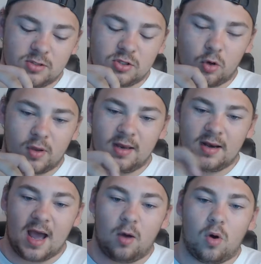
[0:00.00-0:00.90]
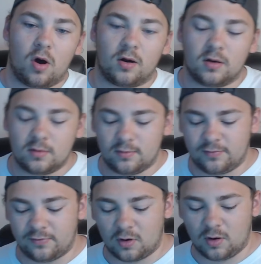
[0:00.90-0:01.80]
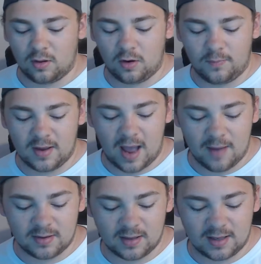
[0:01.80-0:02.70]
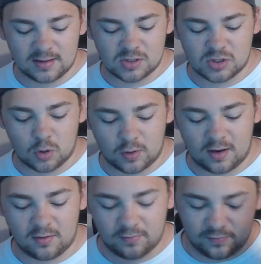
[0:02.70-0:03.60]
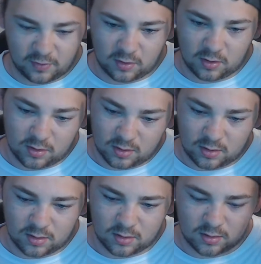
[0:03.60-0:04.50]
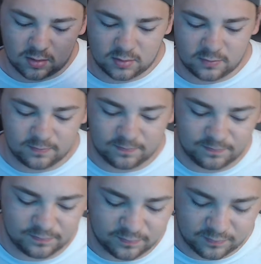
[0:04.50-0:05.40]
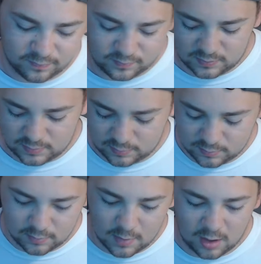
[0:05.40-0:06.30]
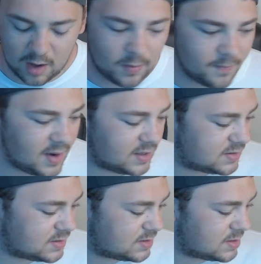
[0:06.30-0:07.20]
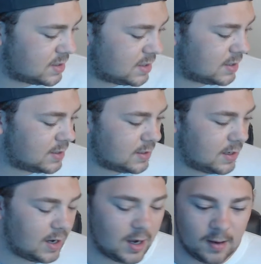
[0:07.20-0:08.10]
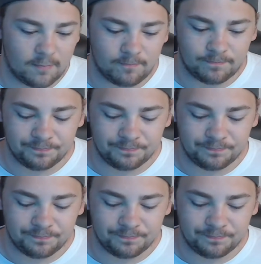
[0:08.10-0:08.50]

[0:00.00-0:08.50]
soak it in hot water for a little bit. I've been letting this soak in for a couple minutes, only